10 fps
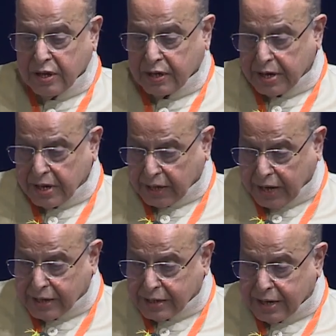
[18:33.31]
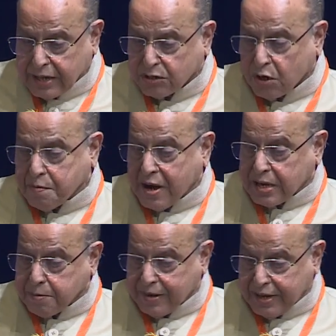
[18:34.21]
guidelines on
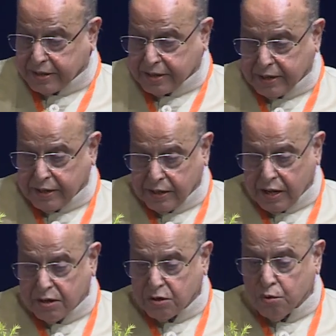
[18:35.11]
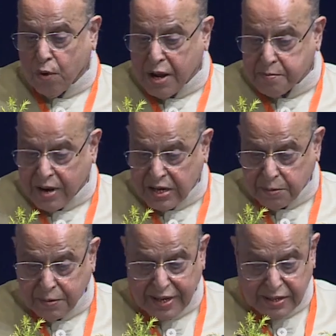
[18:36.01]
multiple entry into and
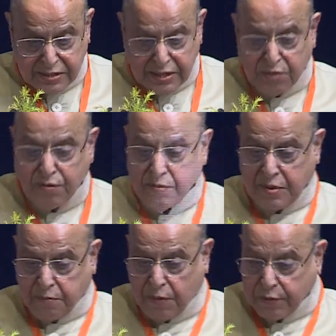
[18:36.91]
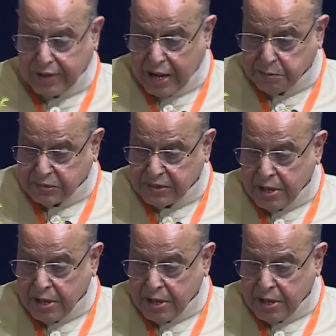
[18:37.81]
multiple exit from the programs,